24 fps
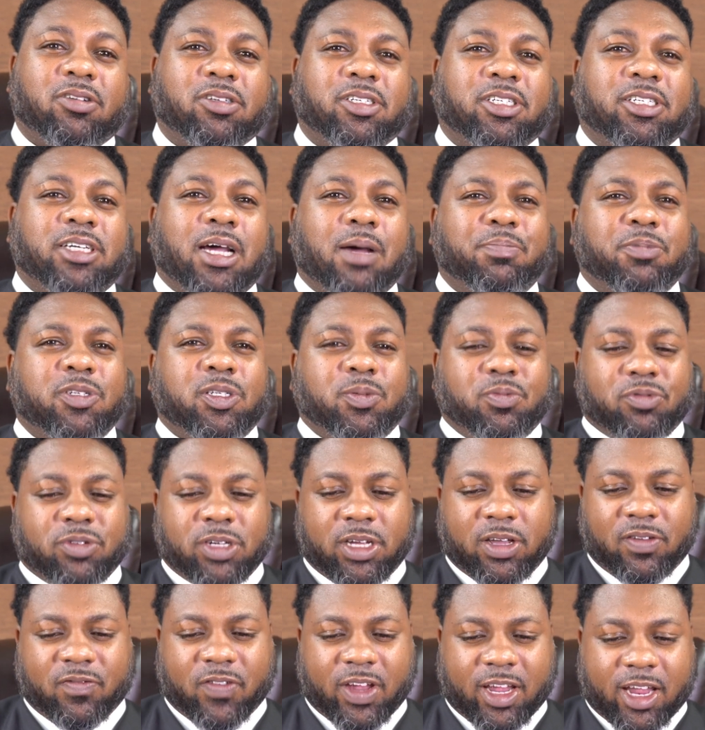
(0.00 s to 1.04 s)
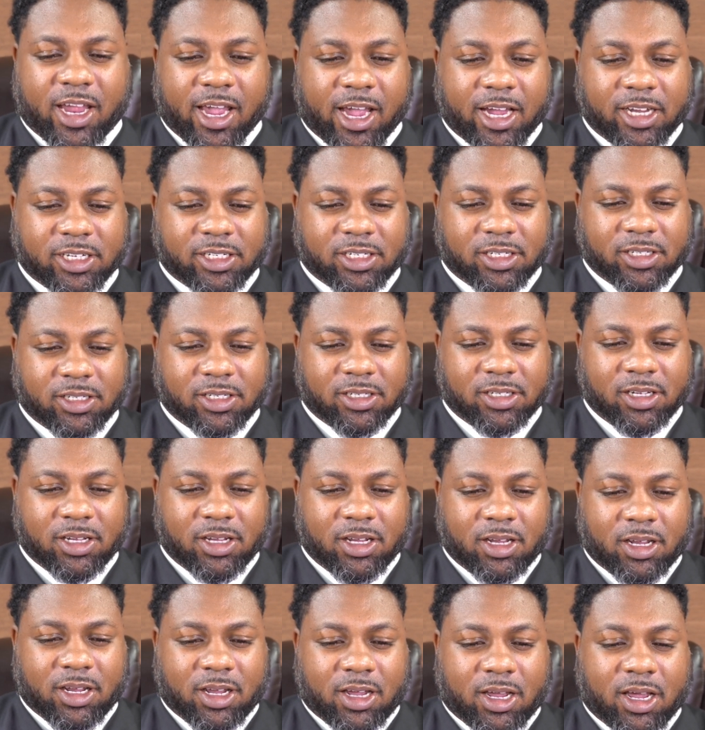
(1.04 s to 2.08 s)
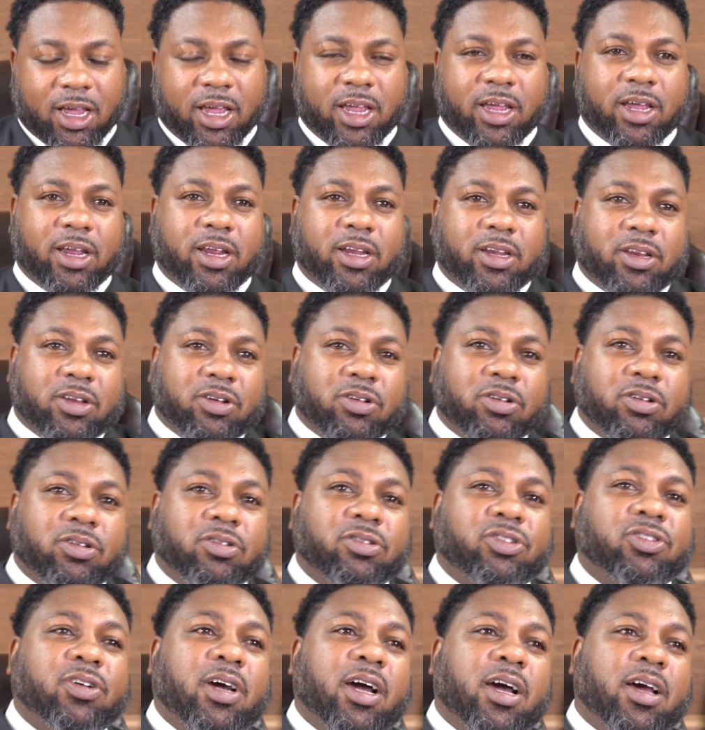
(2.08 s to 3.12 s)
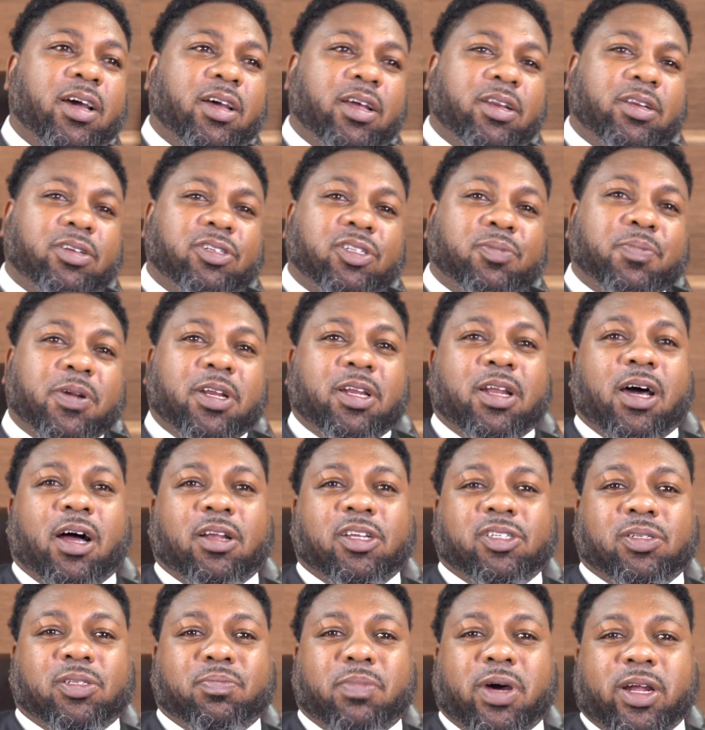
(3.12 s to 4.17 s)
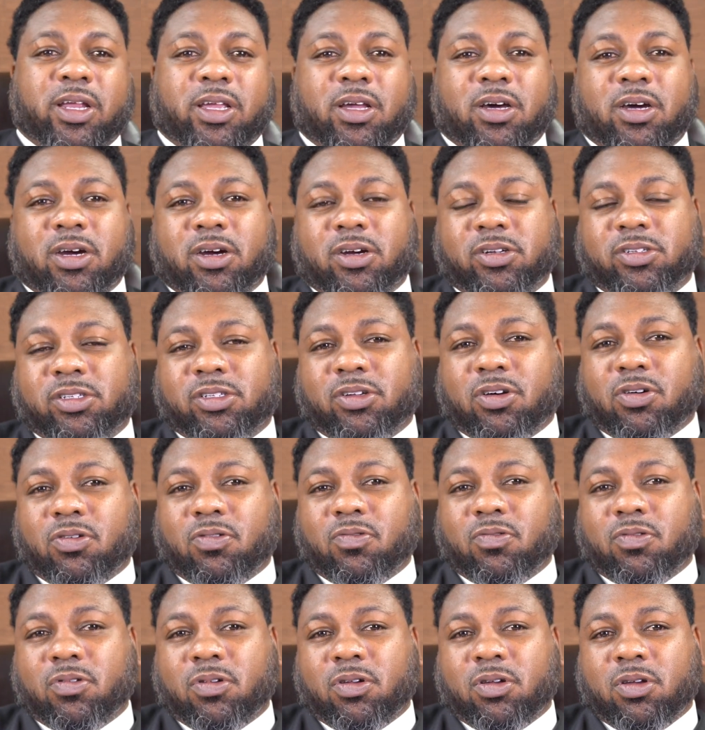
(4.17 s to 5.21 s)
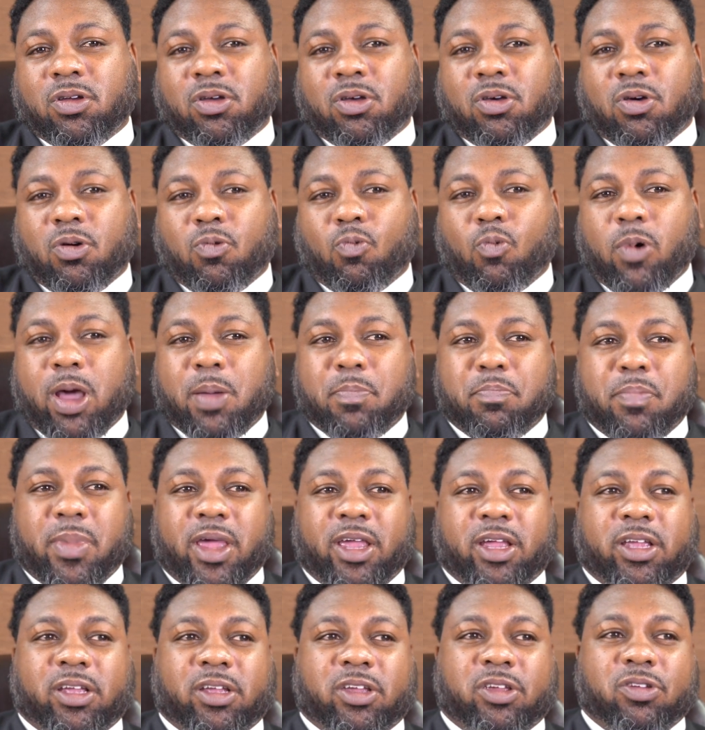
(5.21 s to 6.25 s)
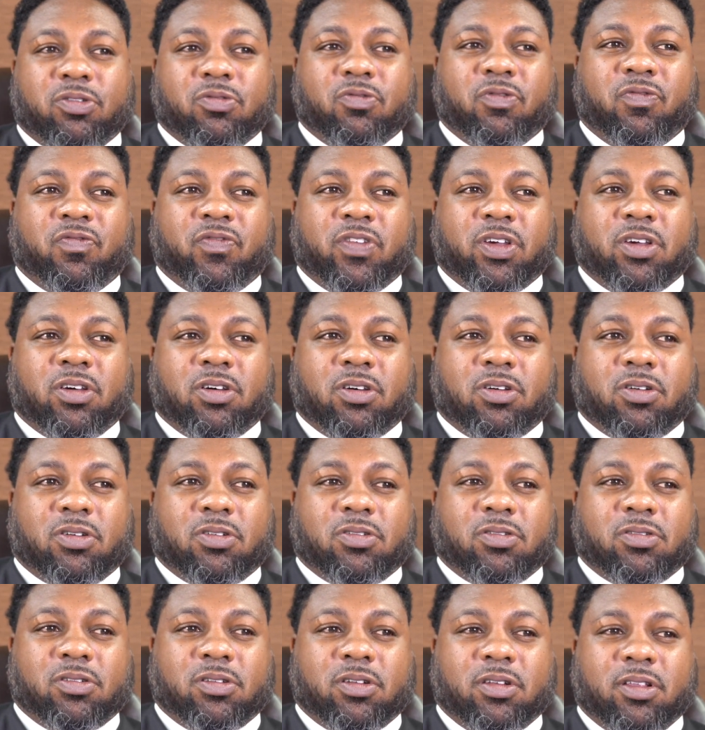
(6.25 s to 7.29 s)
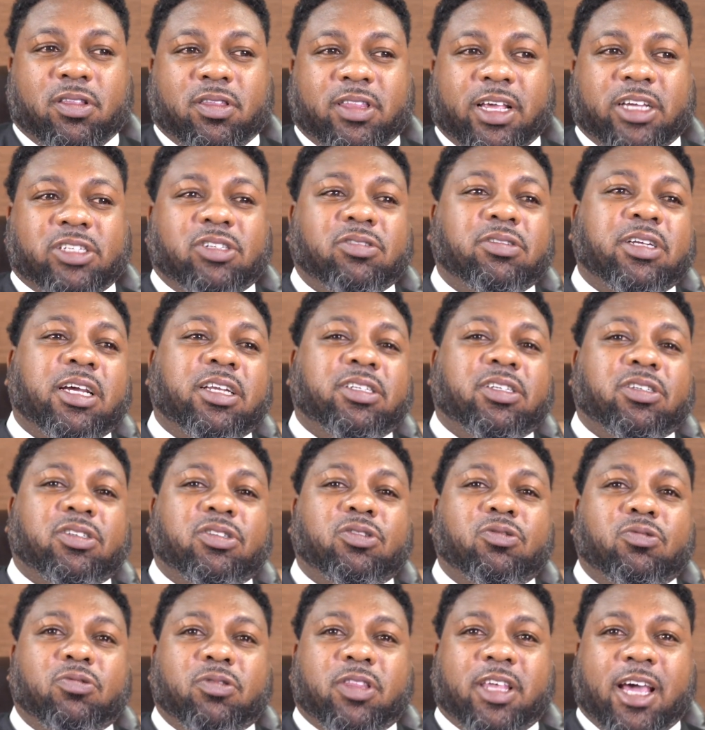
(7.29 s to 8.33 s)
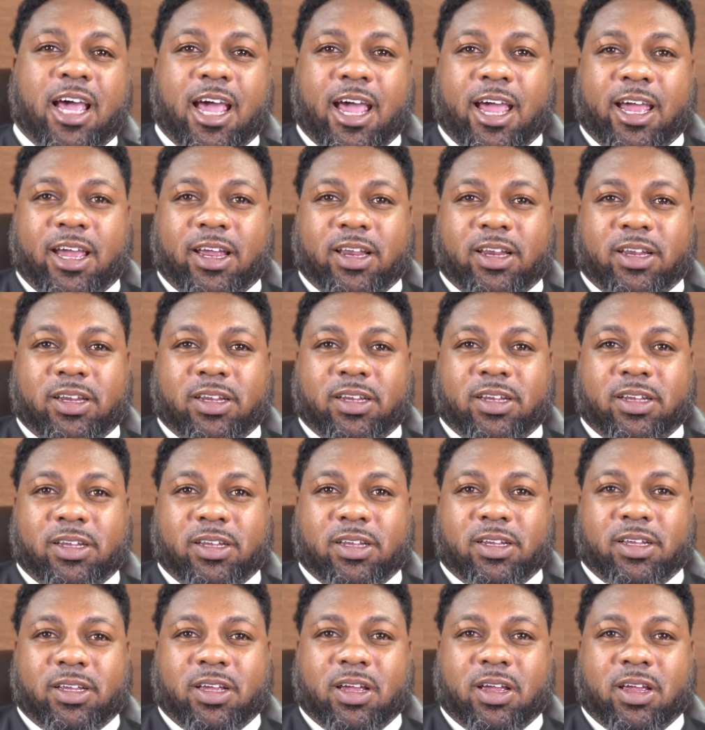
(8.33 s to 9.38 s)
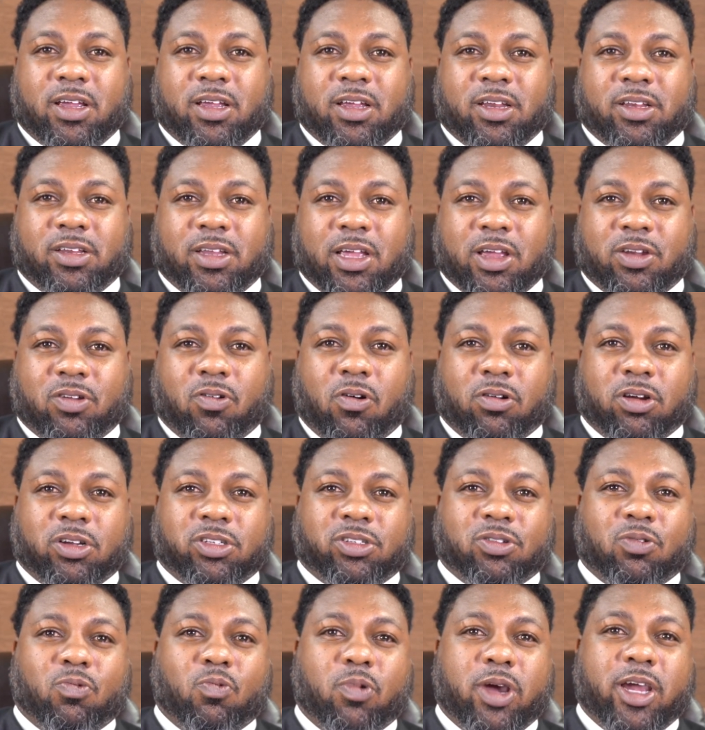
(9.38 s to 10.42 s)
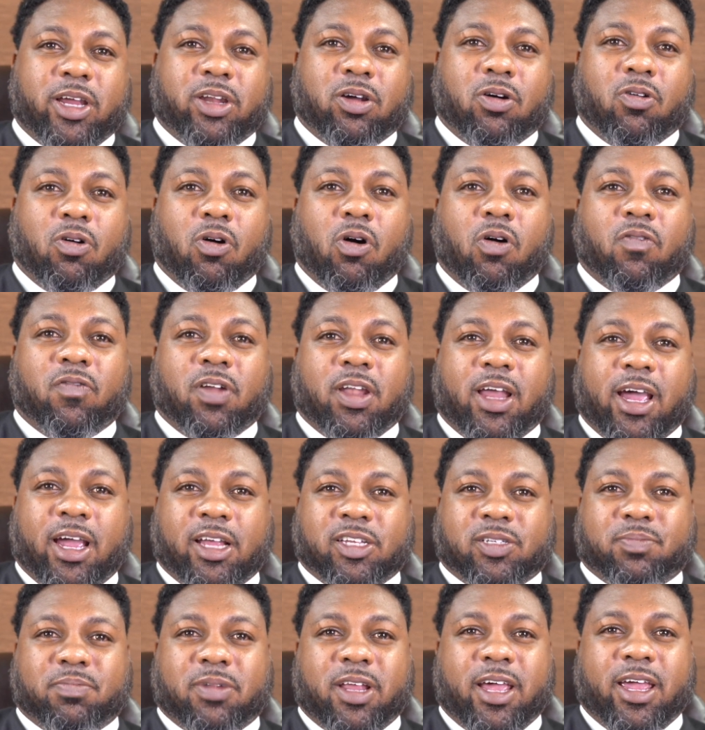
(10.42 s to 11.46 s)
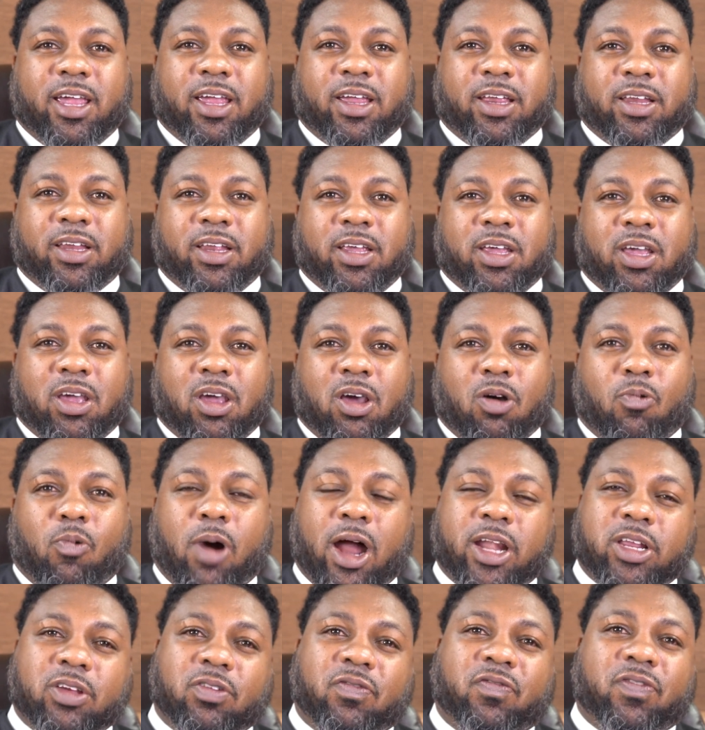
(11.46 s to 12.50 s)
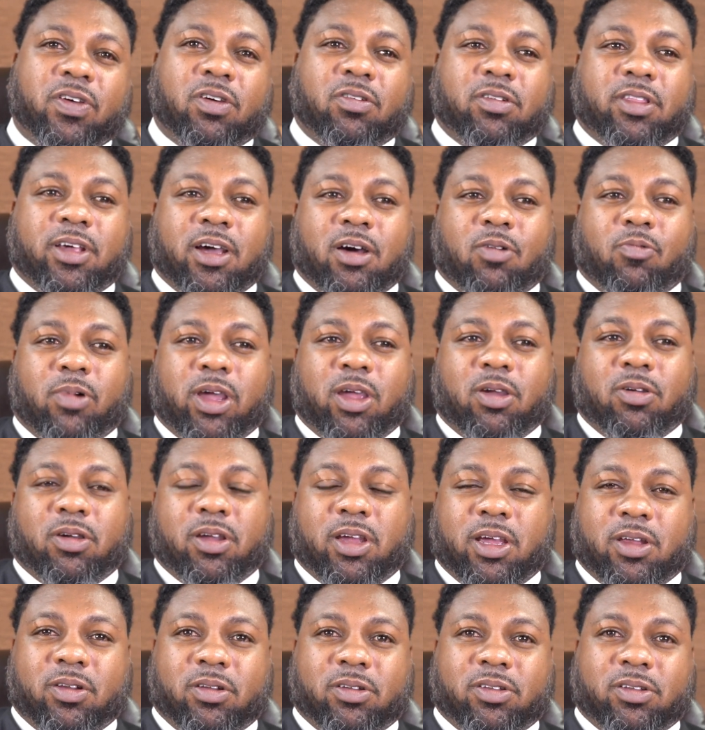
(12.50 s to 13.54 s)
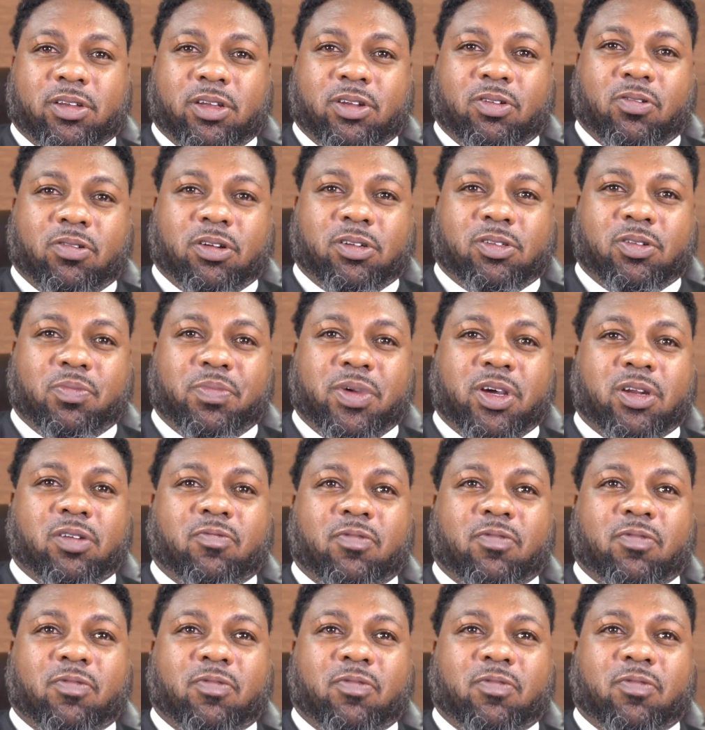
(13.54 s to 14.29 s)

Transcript: on shopping spree, vacations, and you're spending all this money on her. So, what make you feel that you need to do that in order to win her over? Like, explain why do you feel that way in order to be in